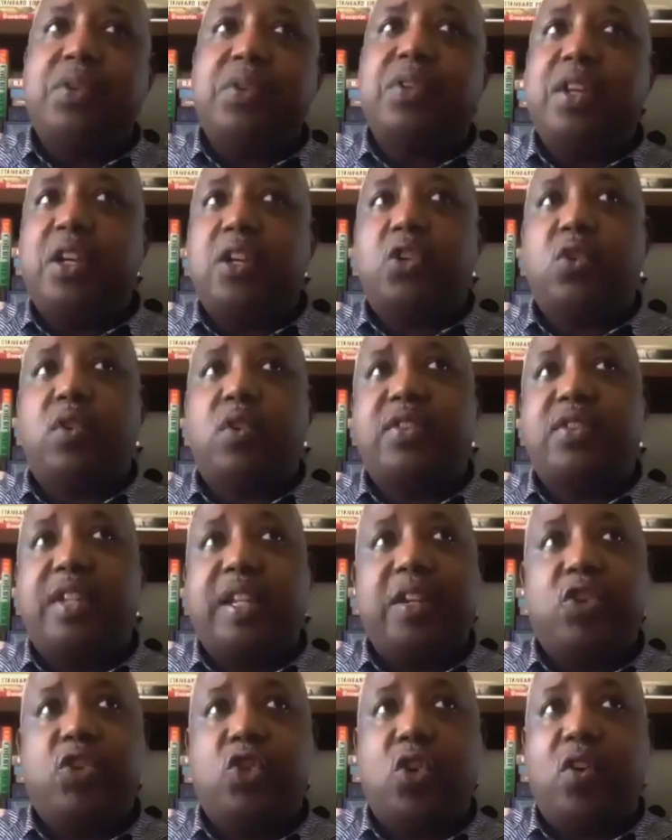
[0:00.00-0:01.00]
was an
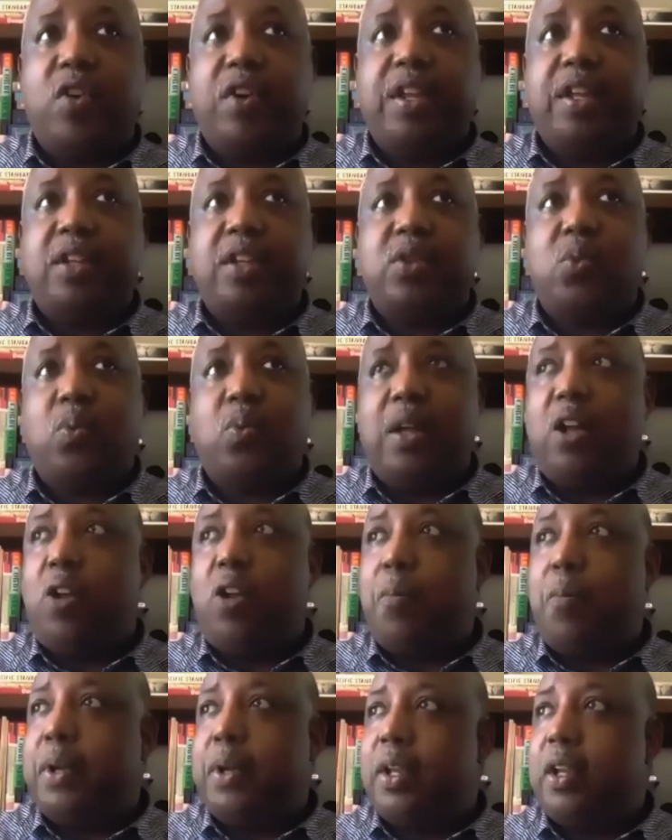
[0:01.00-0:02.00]
interesting journey as
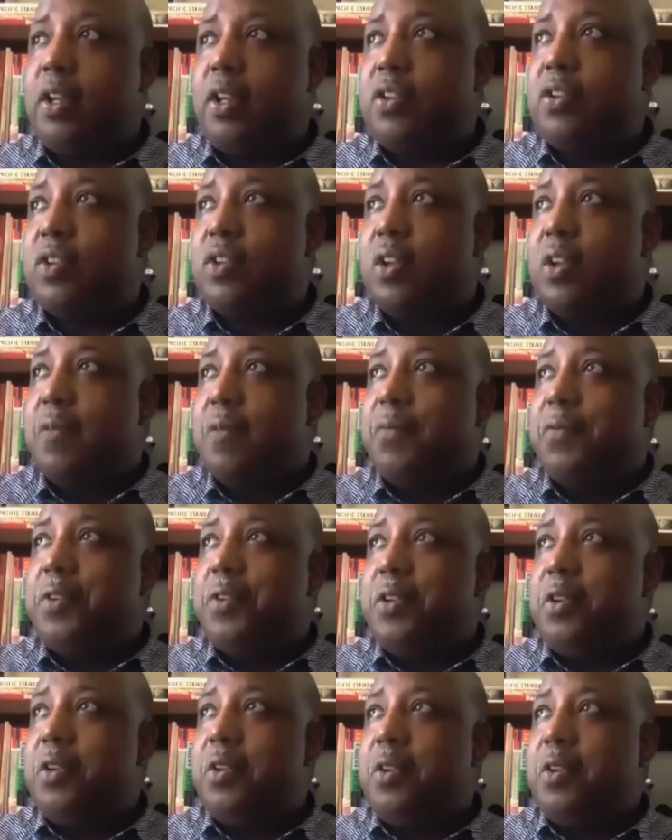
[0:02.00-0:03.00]
well, because
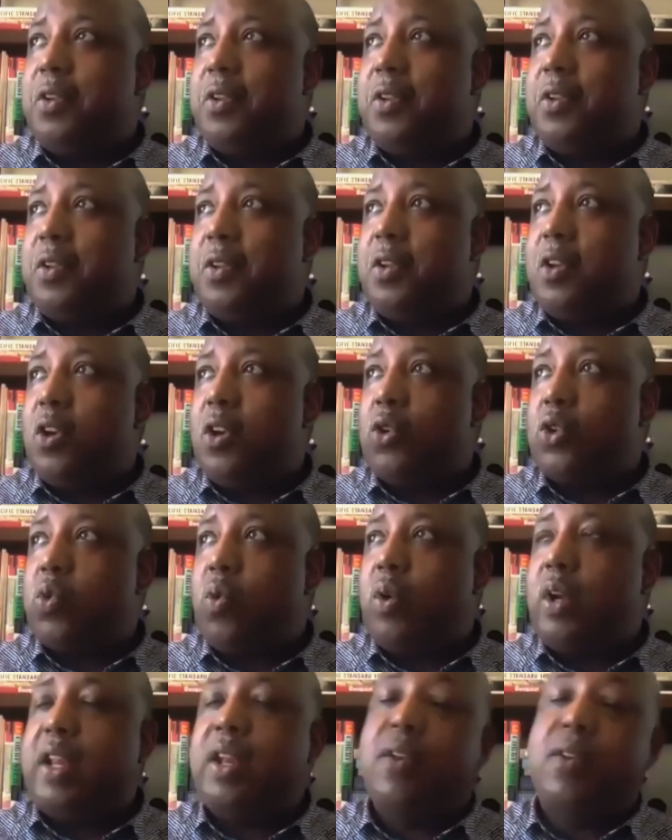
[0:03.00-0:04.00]
you know,
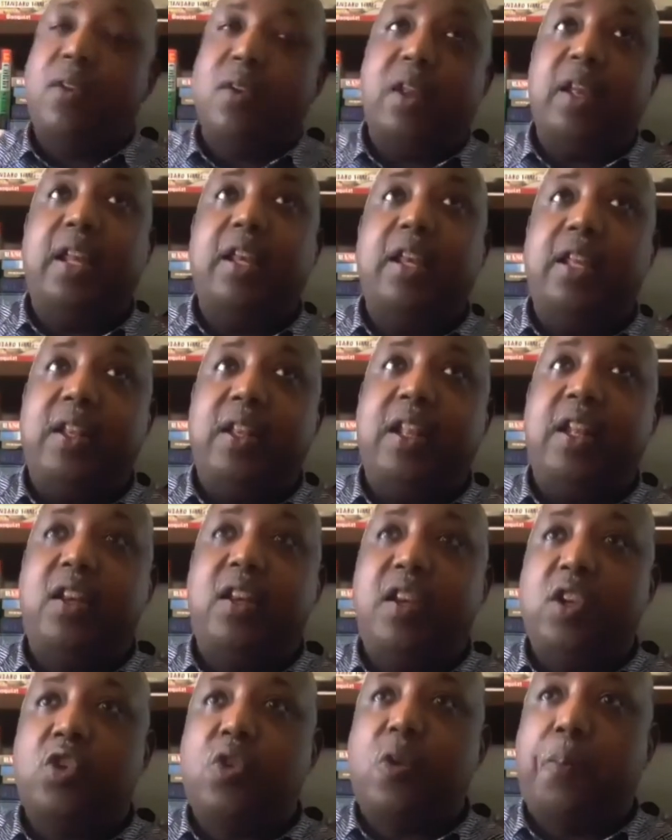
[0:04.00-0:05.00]
and in the
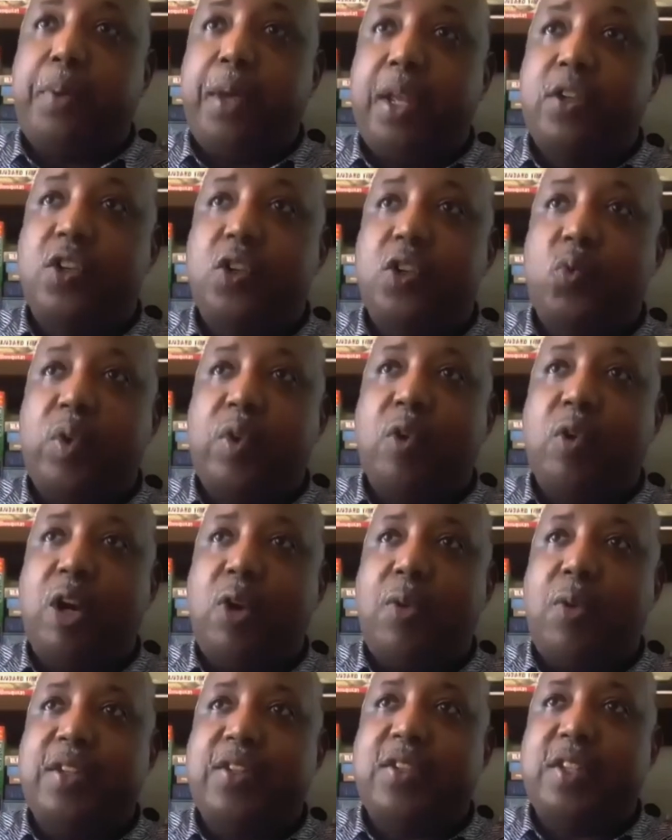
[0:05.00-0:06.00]
initial pitches, we would
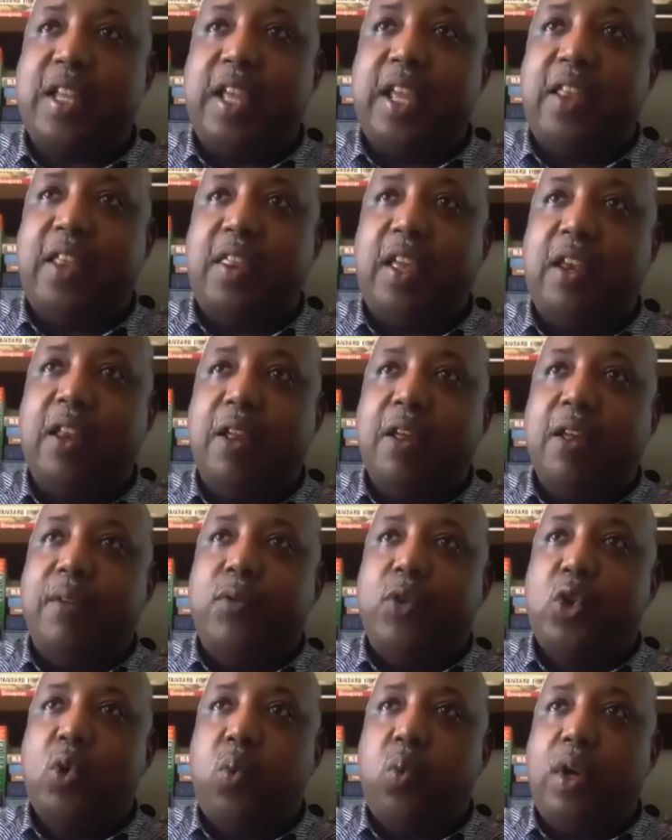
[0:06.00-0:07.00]
always say that
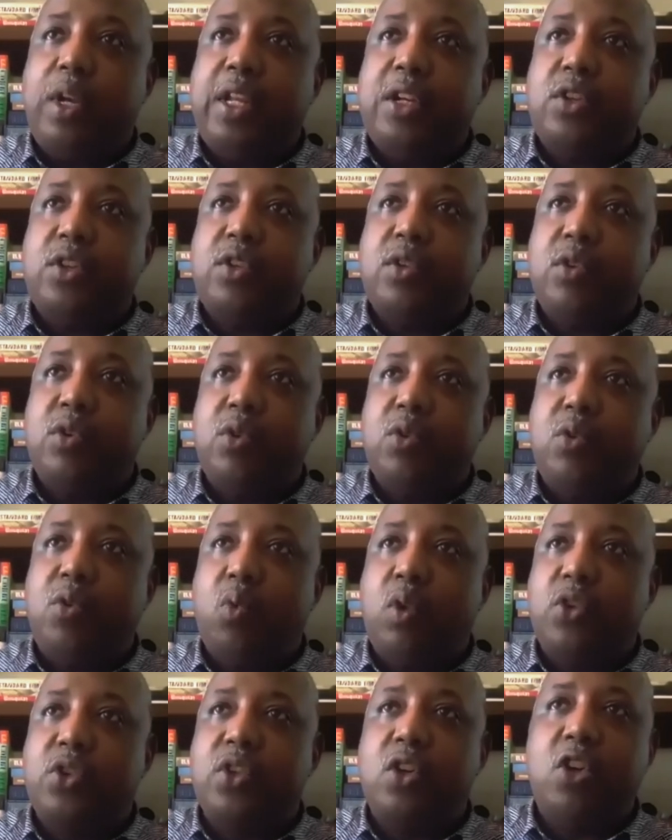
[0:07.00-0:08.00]
22
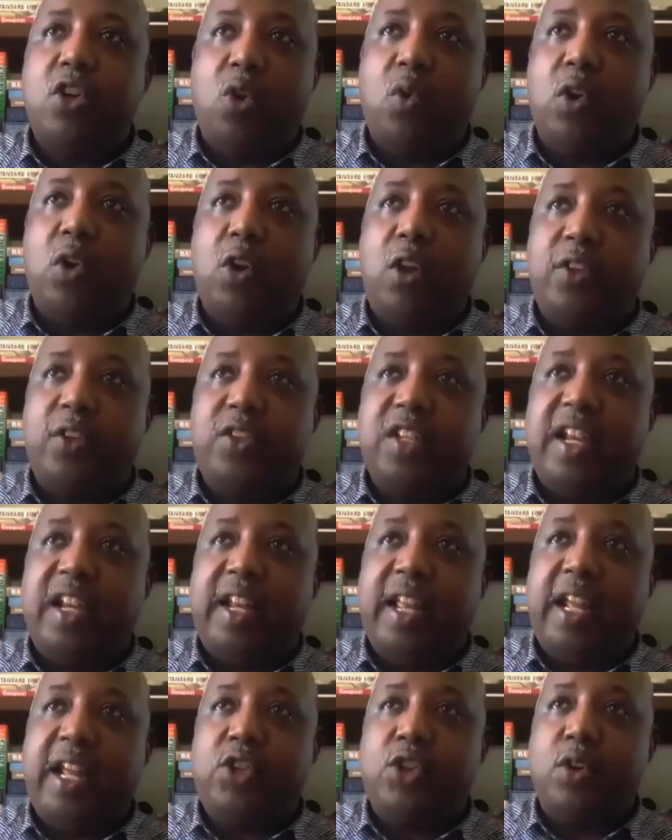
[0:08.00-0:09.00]
was a know-it-all
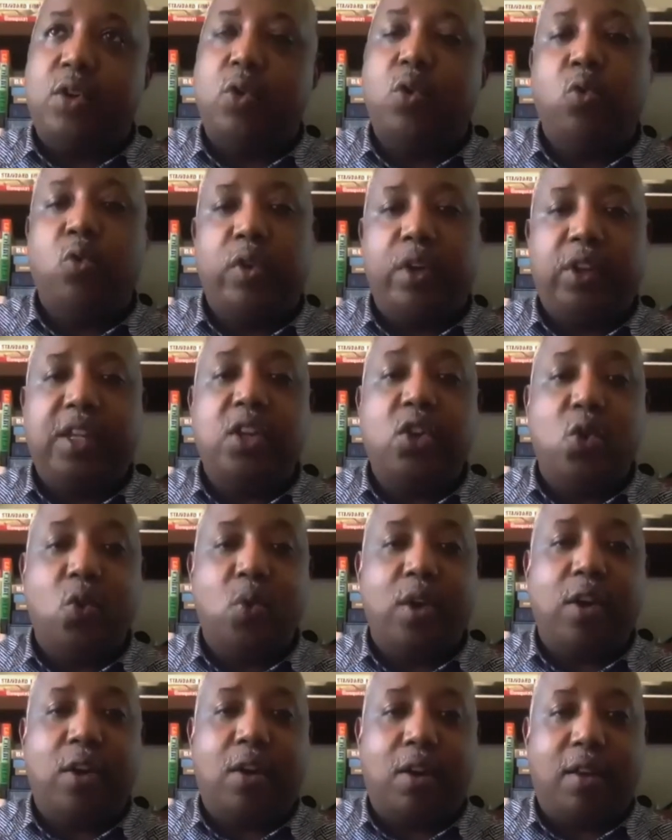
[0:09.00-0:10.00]
teenager who really
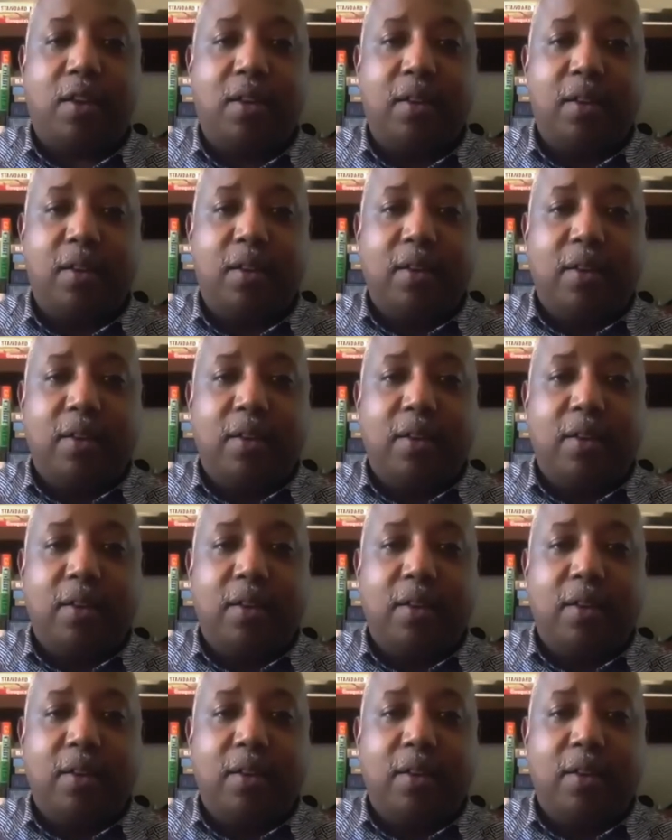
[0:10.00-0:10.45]
knew it all.